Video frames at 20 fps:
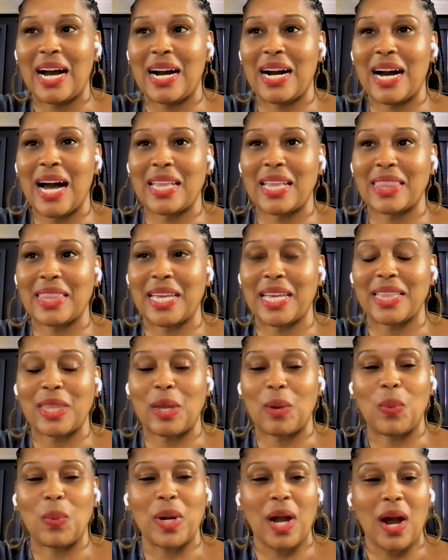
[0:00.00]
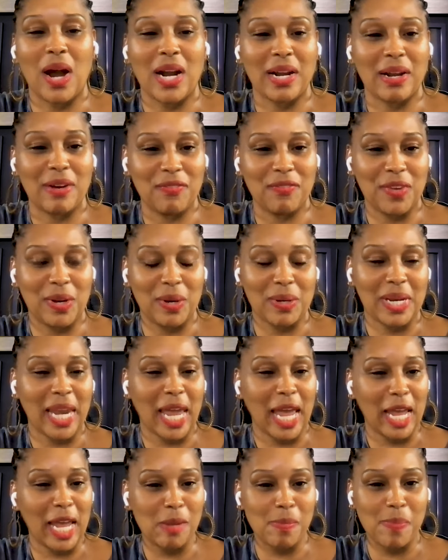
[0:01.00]
Uh, I think that we are
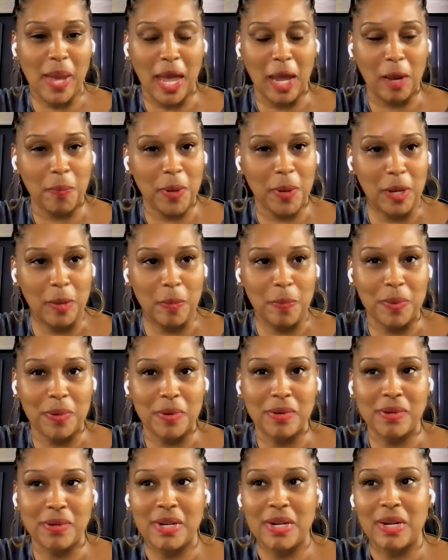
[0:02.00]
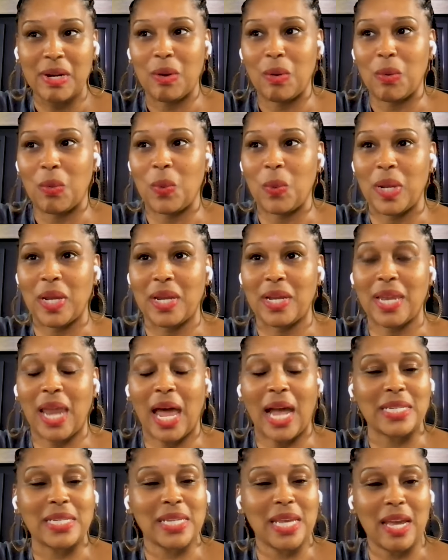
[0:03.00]
very laid back people.
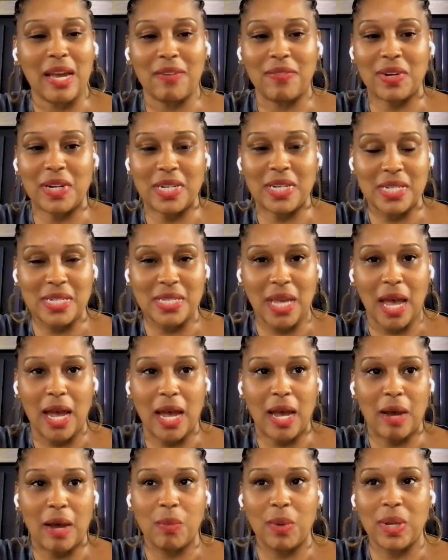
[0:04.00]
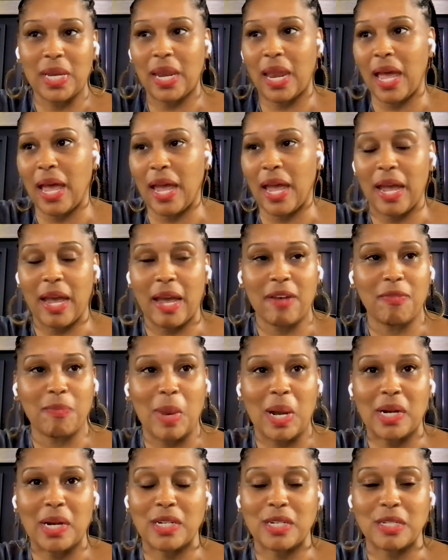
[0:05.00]
We like to have a good time. We
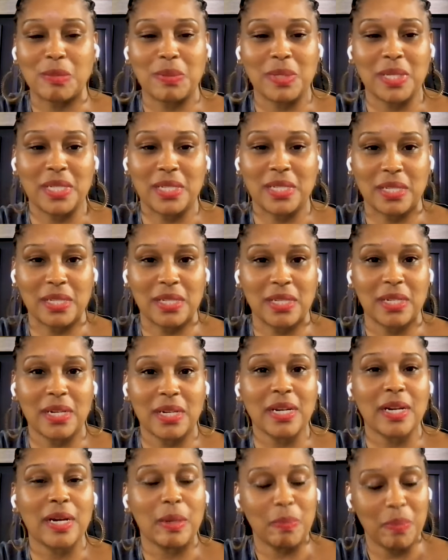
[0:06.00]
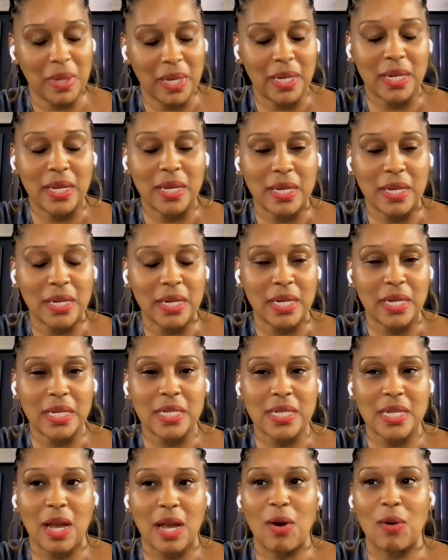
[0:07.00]
laugh. My husband is a comedian
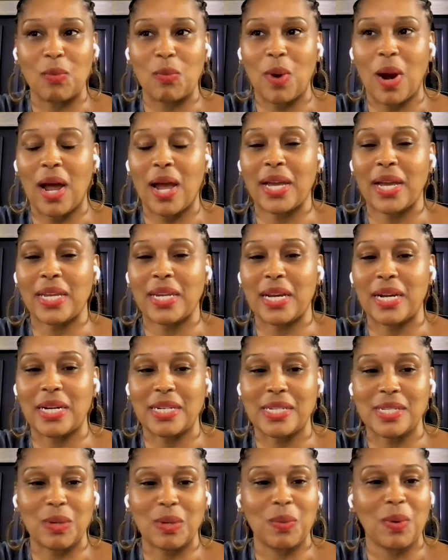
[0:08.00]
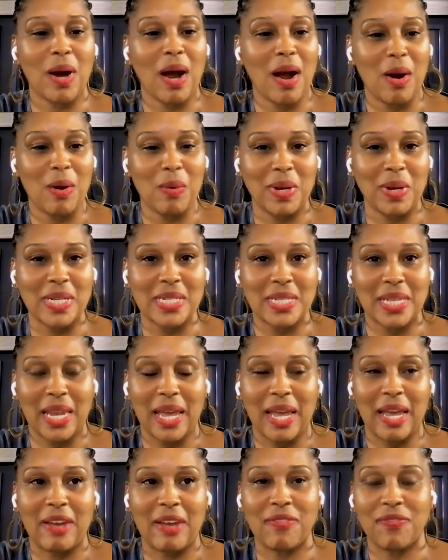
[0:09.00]
in his own right. Uh, so we're always
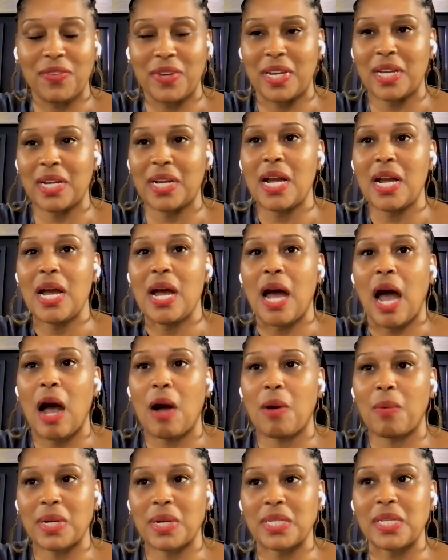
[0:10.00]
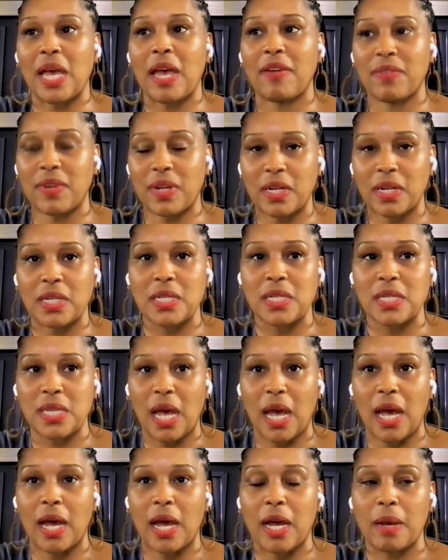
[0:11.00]
laughing, always having a
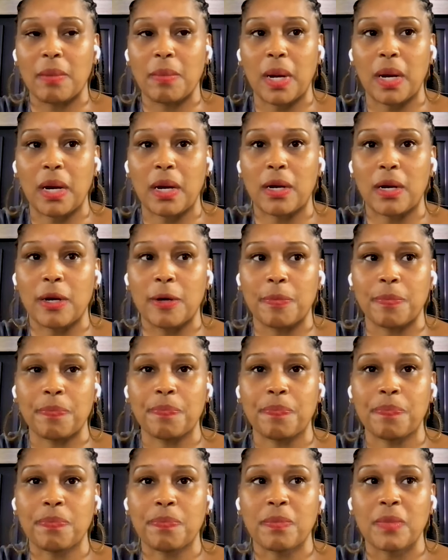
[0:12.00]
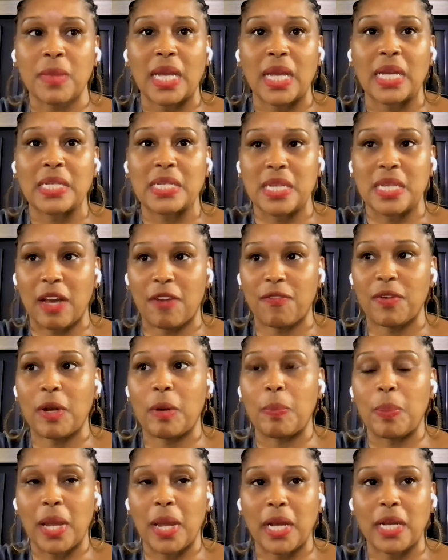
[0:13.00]
good time. Um, it's
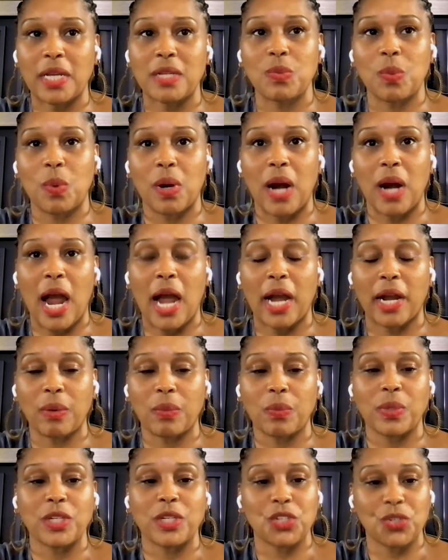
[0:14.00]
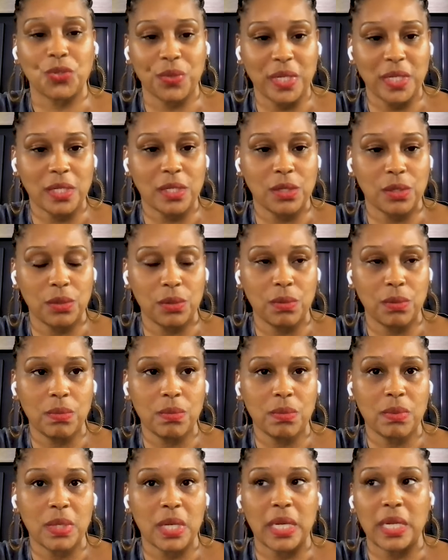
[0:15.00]
definitely a place where I can retreat
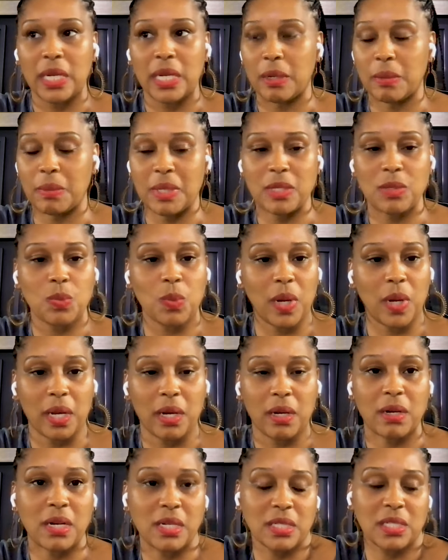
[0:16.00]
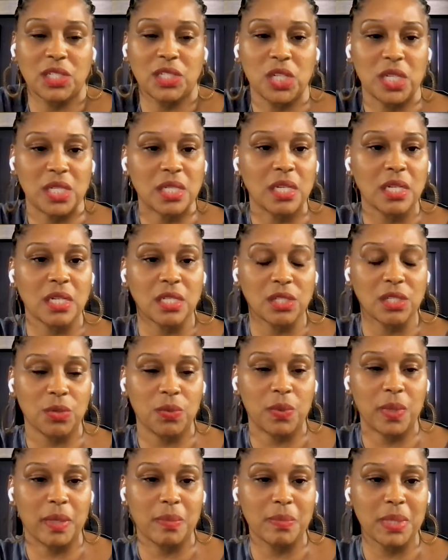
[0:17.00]
to and him as well, because it's just us
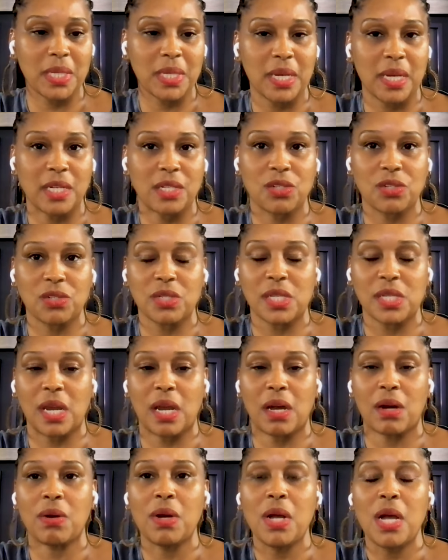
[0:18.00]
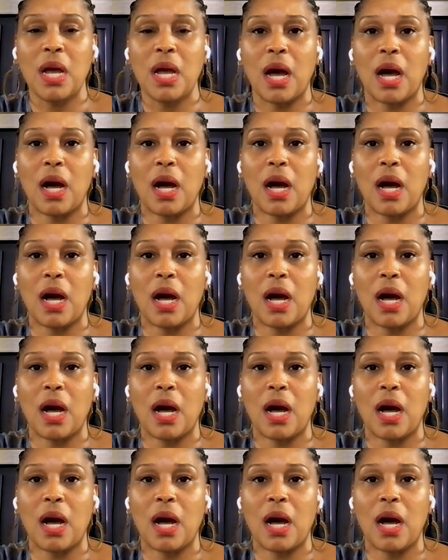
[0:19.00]
two. We're empty nesters now.